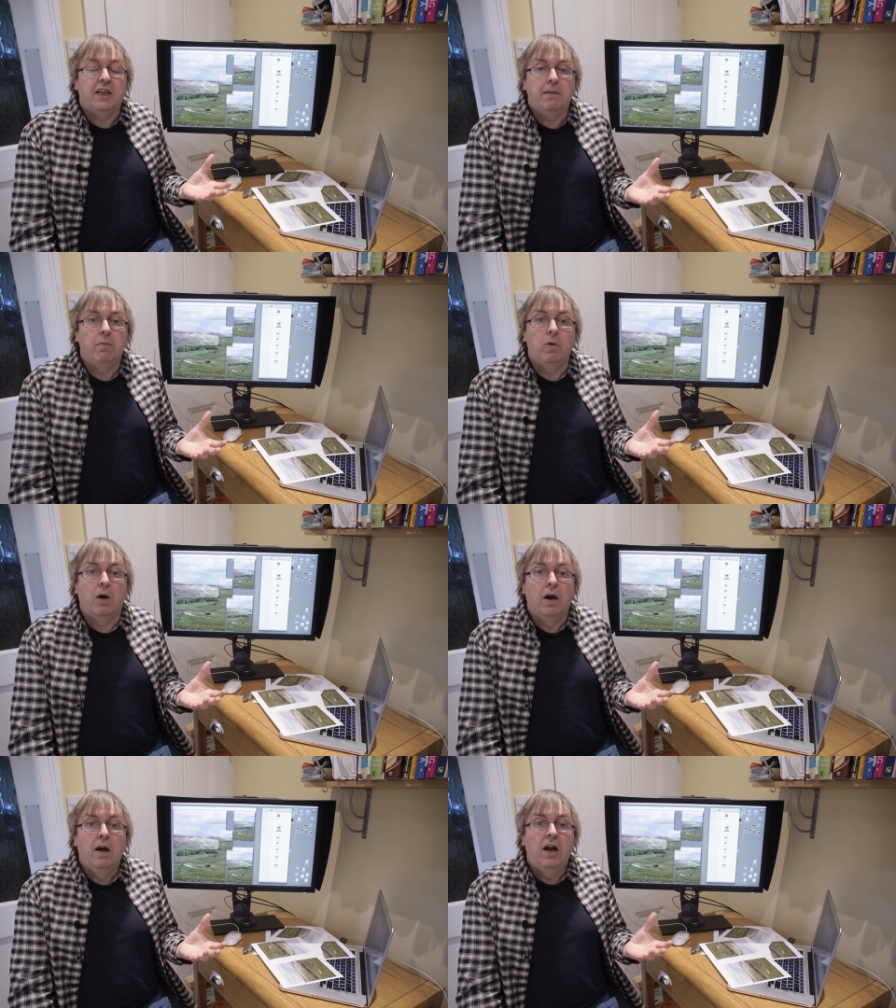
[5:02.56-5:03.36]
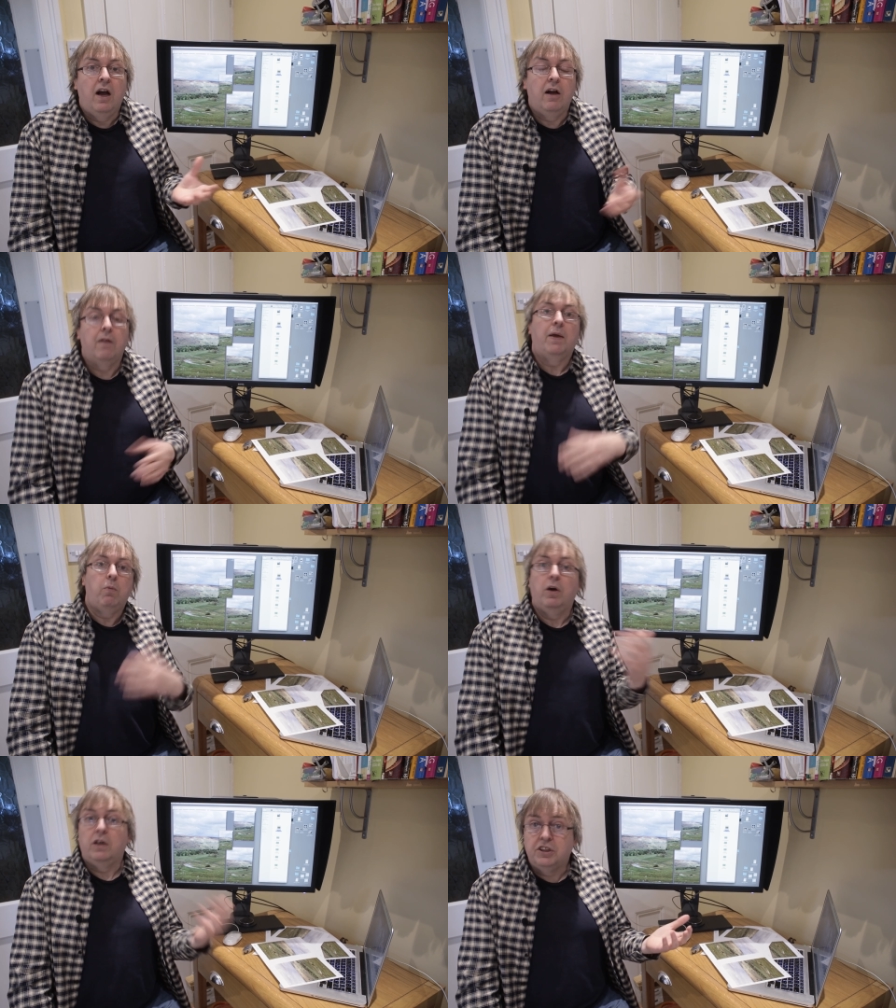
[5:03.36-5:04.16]
anymore uh, they
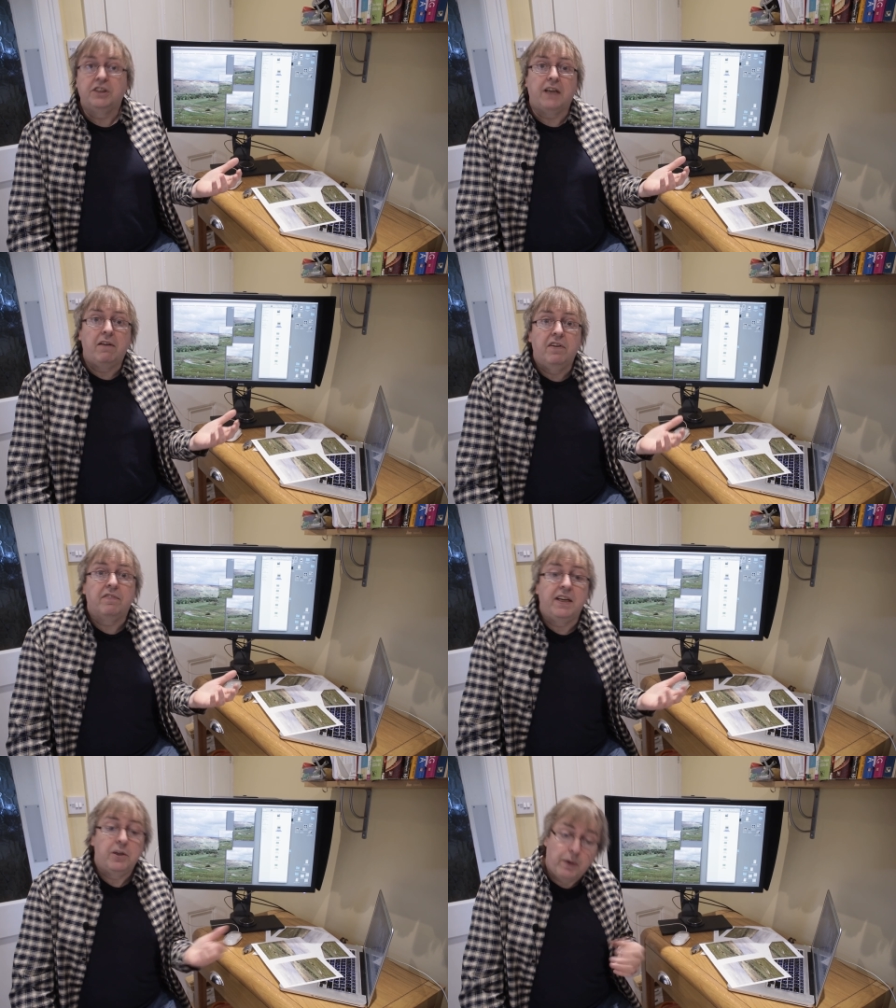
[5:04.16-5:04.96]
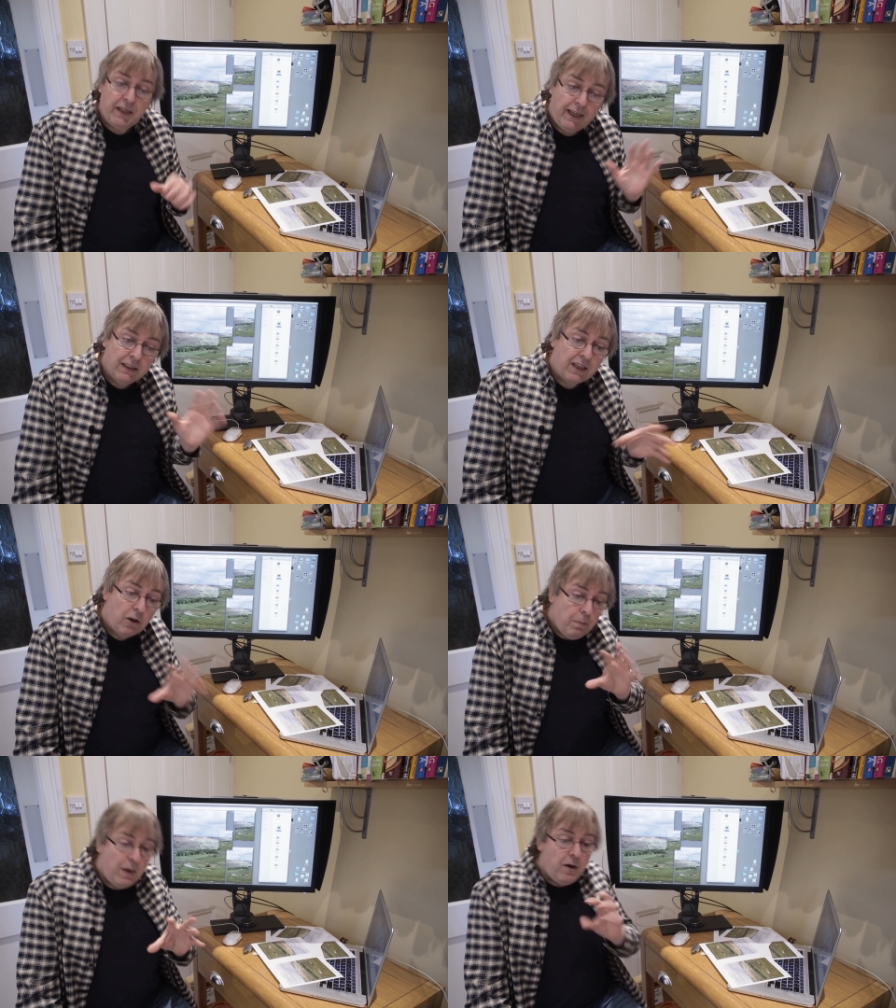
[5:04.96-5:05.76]
were as i say 15 20 years
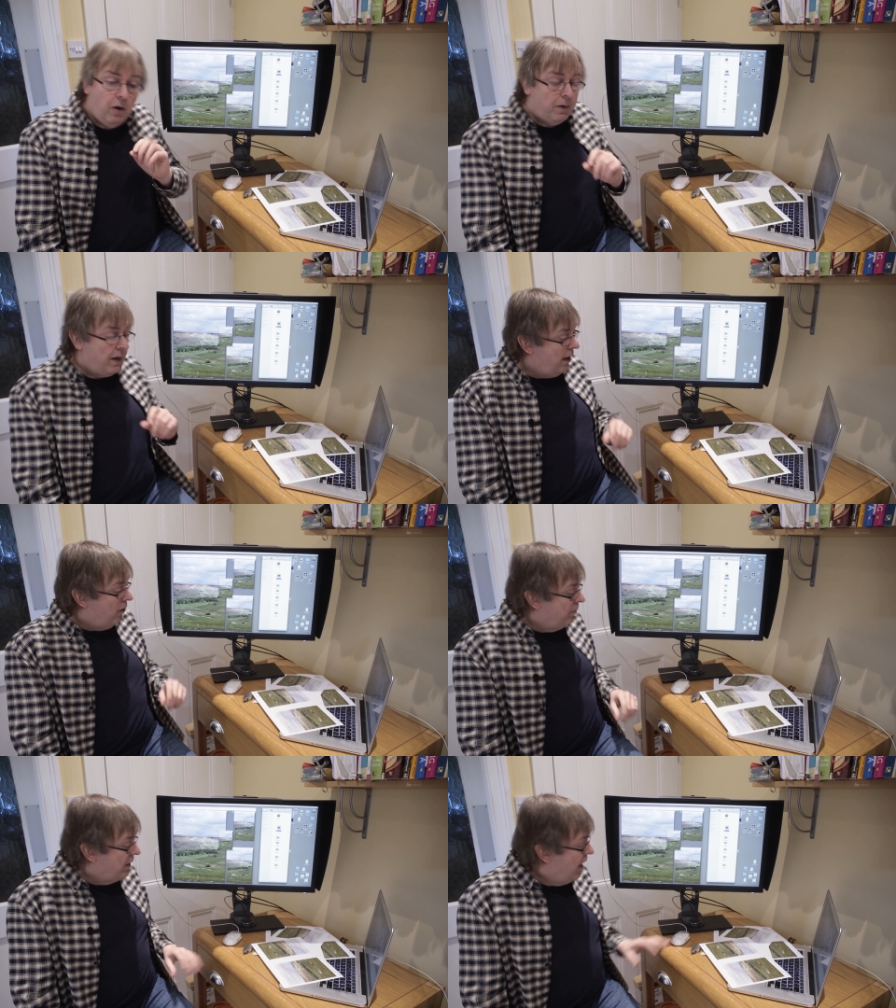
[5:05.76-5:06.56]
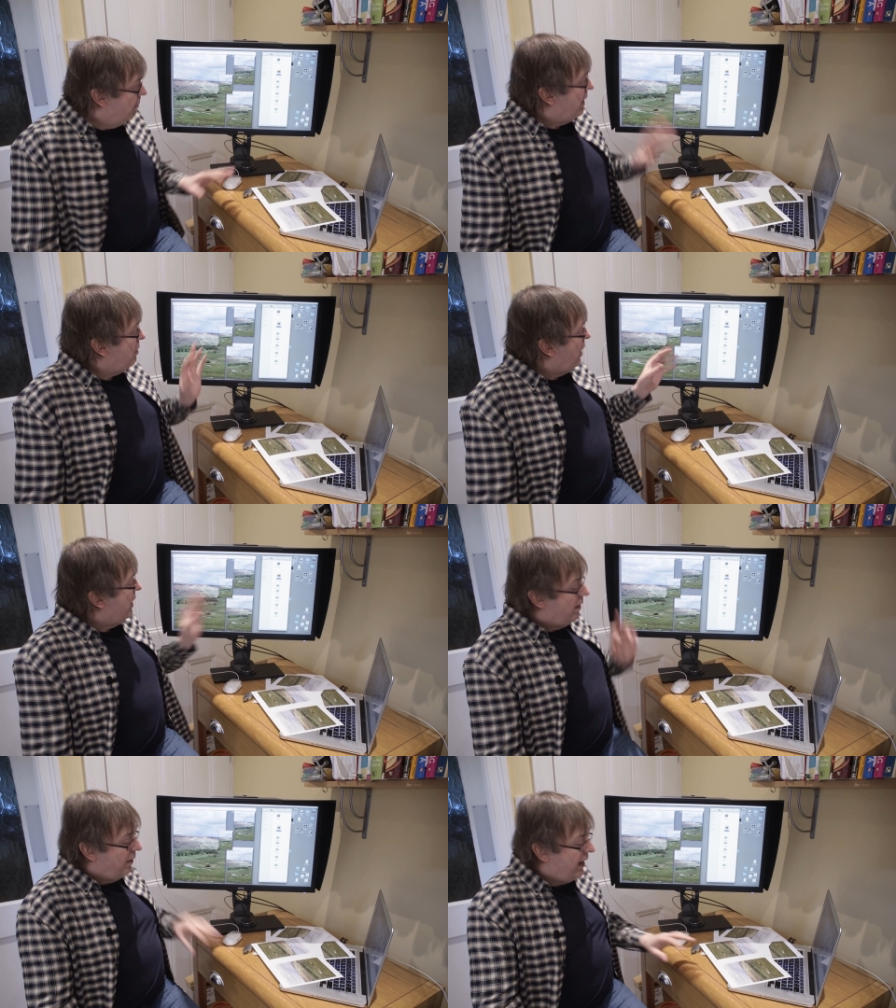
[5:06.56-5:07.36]
ago but not now but anyway